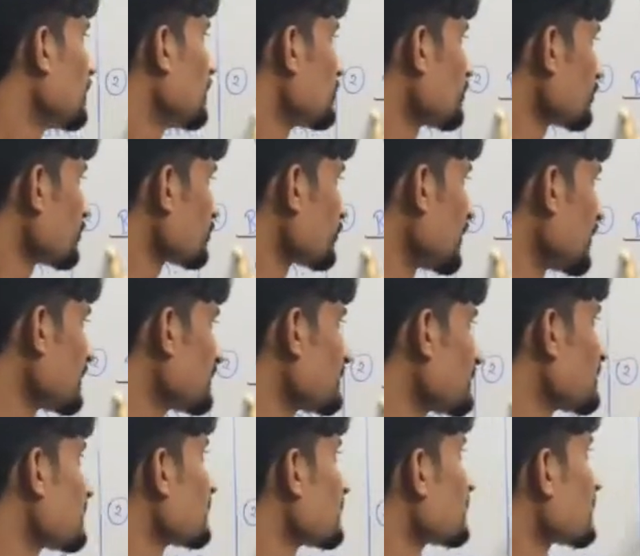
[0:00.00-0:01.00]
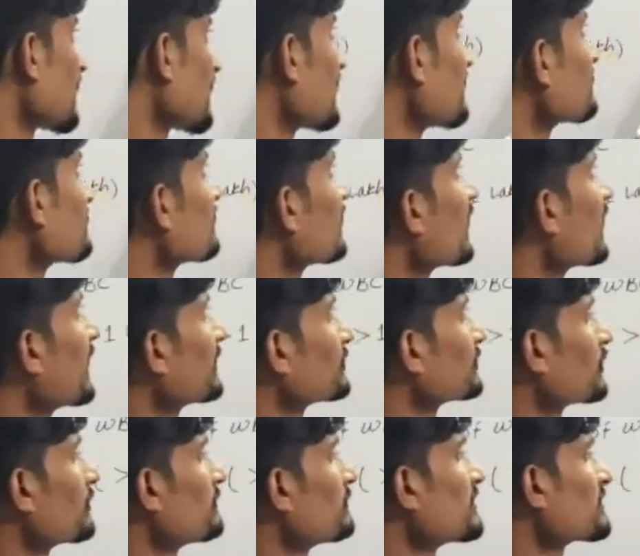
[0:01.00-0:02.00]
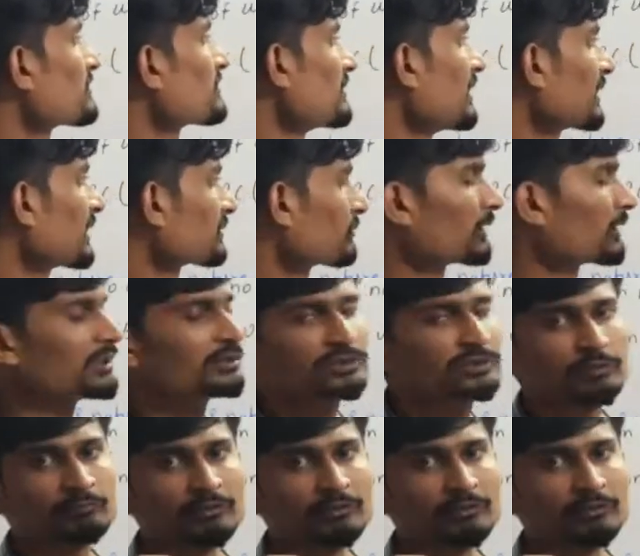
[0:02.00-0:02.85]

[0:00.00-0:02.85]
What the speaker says: So students, that is the acidophils. Next one is the